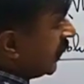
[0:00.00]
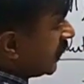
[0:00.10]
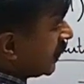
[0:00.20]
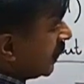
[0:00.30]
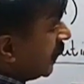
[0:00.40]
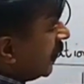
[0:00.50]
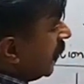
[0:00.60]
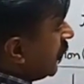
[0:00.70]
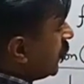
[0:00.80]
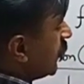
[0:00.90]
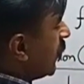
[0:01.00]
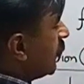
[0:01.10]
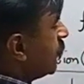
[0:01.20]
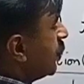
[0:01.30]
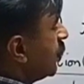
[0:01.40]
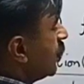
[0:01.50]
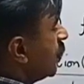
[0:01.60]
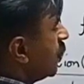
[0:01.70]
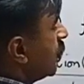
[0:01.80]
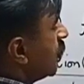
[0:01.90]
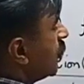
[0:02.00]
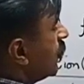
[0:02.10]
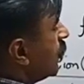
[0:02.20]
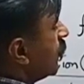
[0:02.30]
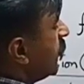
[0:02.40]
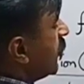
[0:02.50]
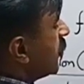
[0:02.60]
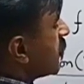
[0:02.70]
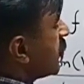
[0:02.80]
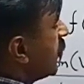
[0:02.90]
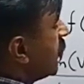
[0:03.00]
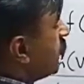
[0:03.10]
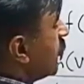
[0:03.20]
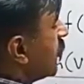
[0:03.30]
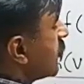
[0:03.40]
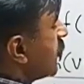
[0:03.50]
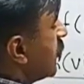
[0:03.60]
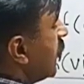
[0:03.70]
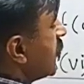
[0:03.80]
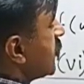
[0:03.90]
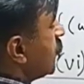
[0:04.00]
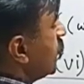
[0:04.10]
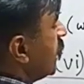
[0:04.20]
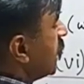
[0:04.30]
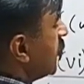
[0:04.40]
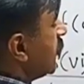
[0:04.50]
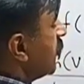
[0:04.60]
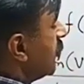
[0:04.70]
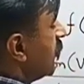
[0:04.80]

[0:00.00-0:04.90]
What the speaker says: this, and you have omega square plus k square